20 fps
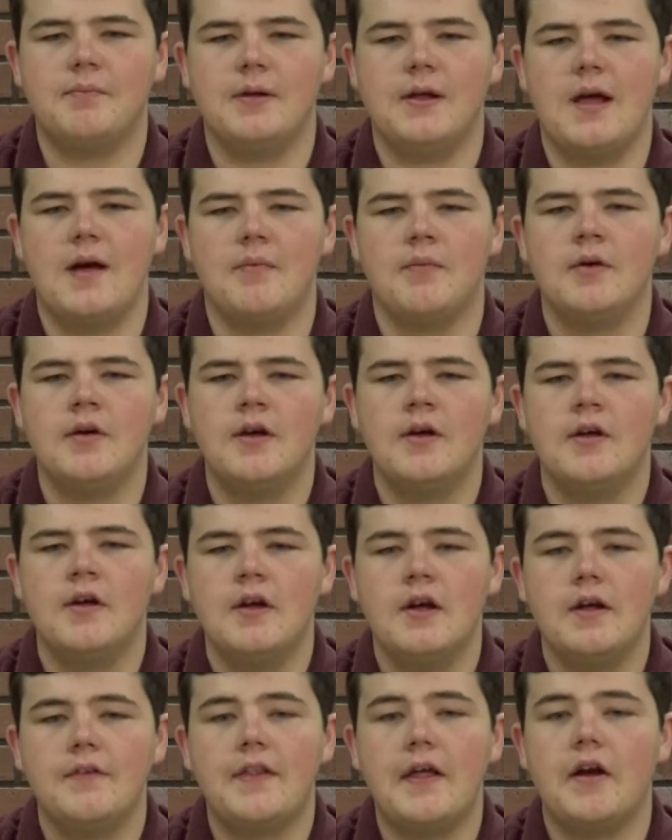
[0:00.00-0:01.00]
p.m.
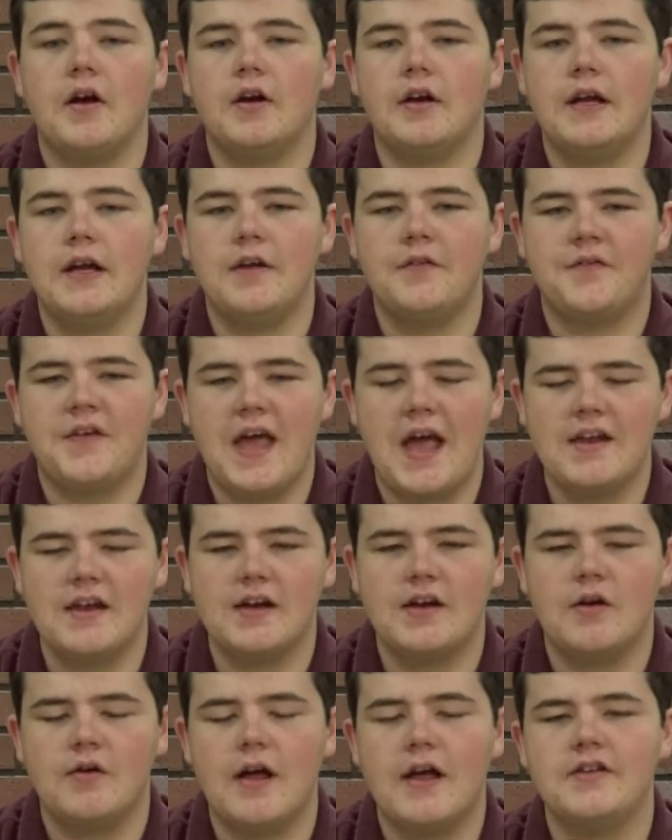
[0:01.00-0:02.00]
They are in need of candy
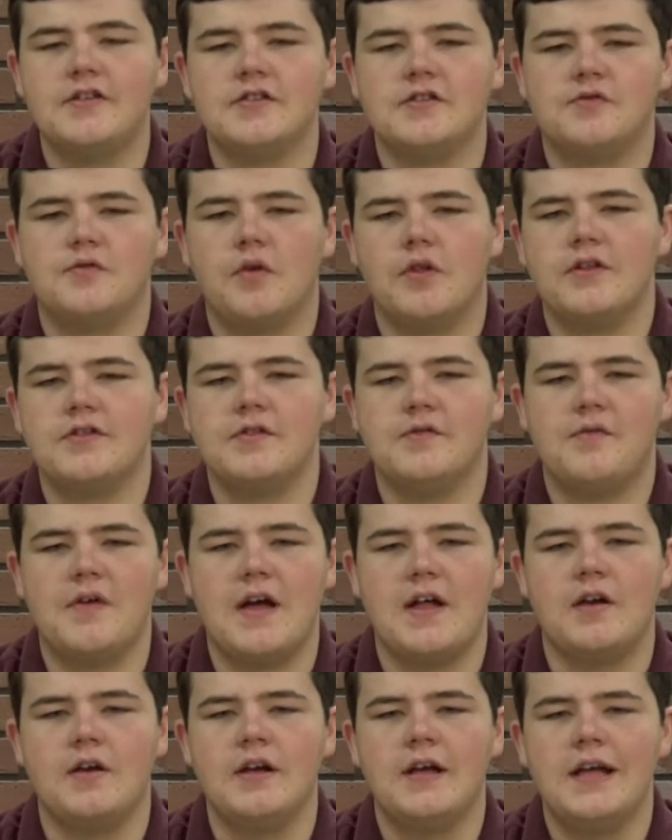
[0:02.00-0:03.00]
donations for this
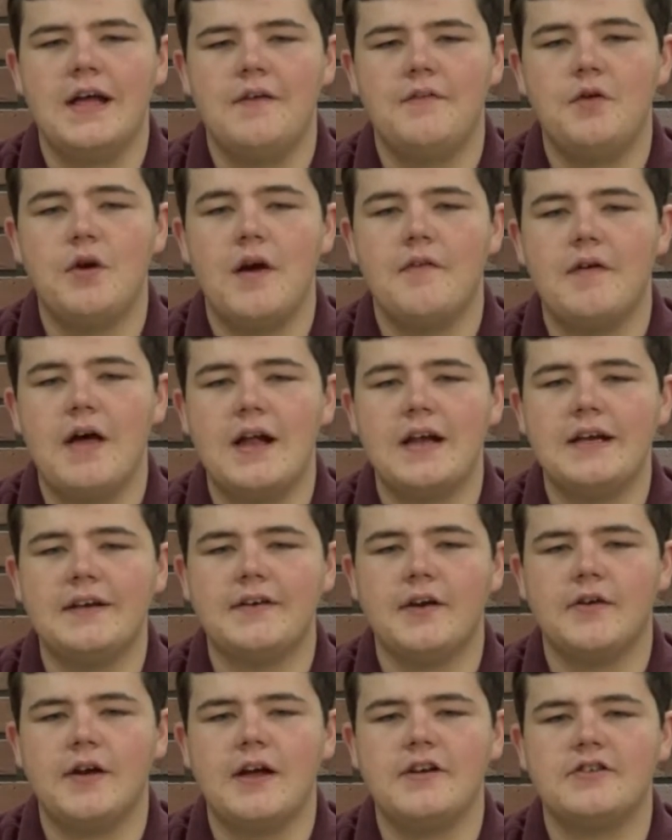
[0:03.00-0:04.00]
event. If you have any
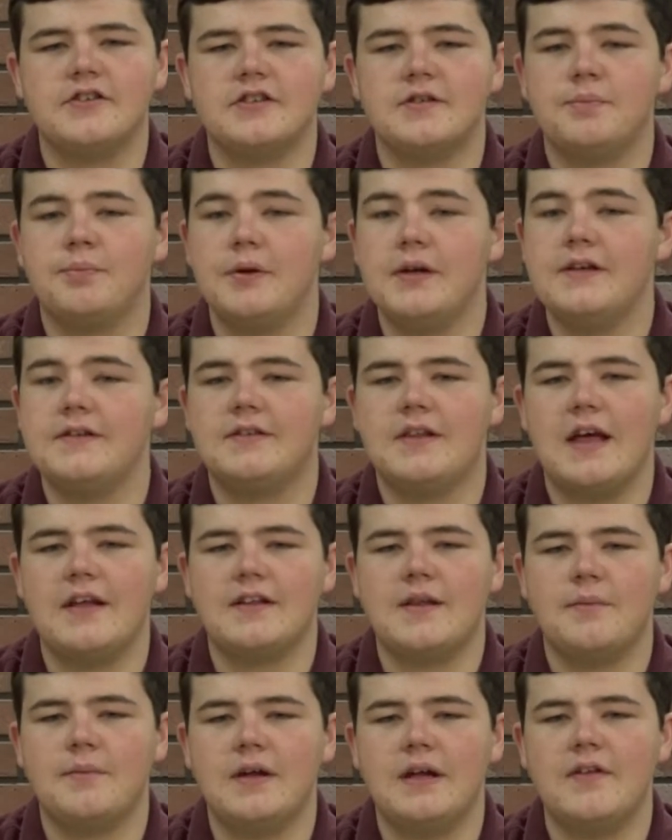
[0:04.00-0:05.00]
donations, please take
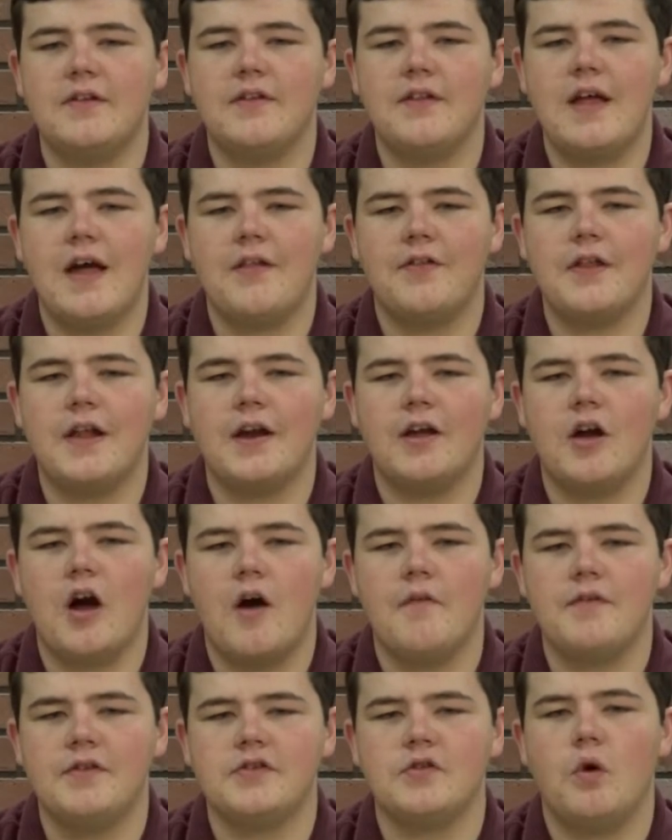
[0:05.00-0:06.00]
them to either the athletic
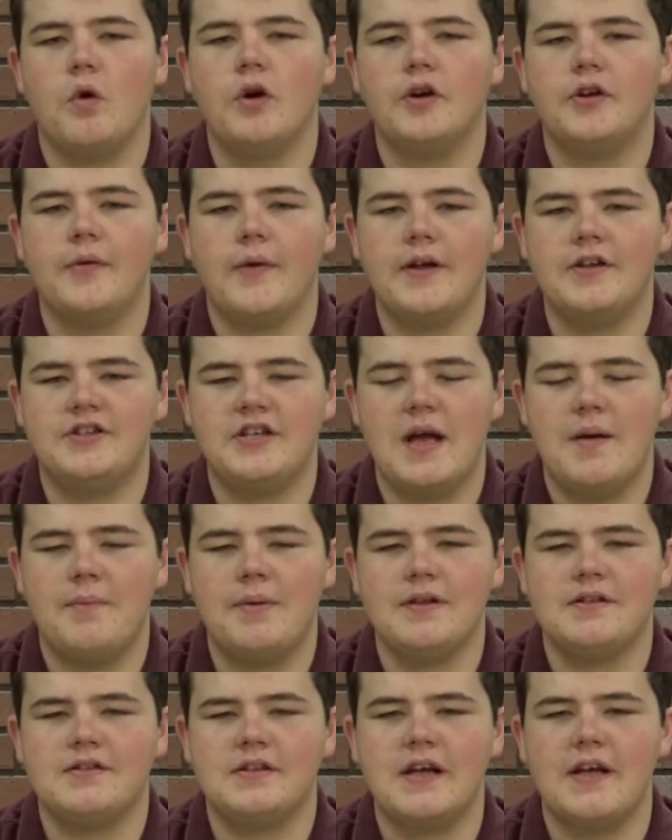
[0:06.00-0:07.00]
office or to a
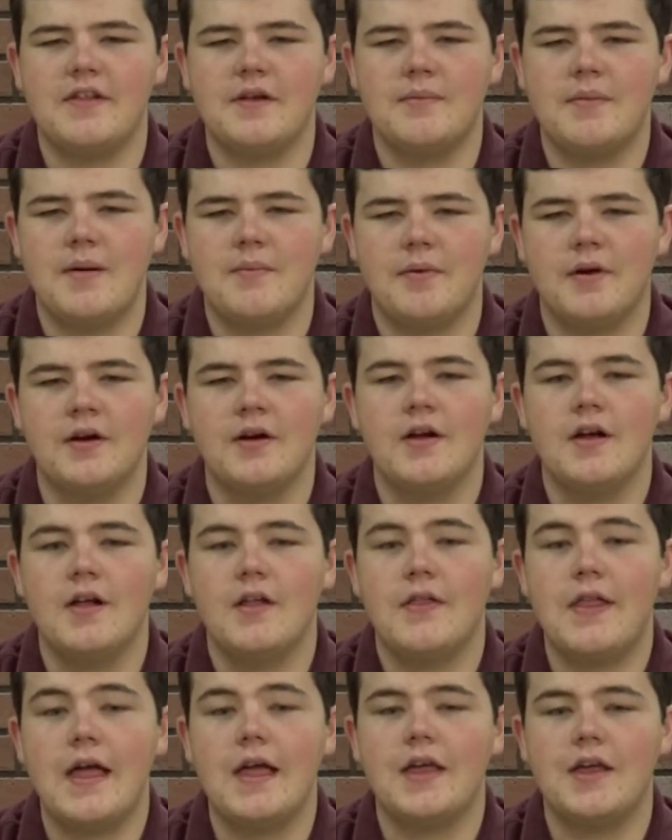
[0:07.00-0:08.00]
Champions Together member.
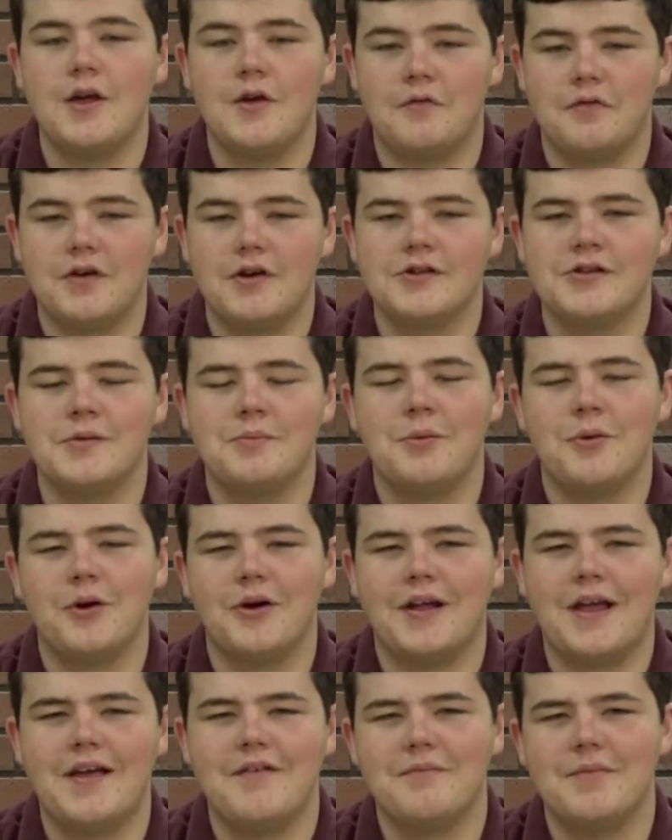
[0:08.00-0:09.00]
Thank you for your
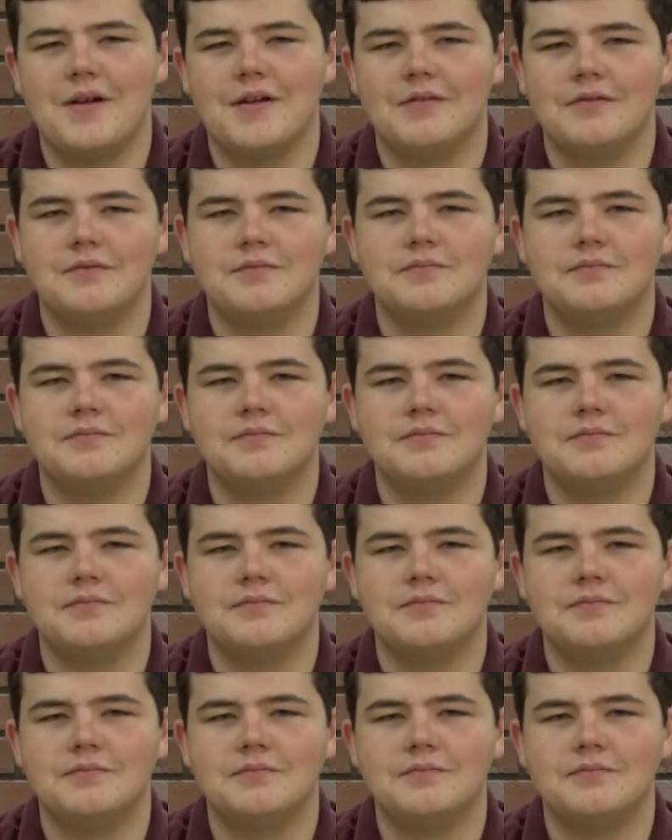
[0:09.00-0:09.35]
support, cavemen.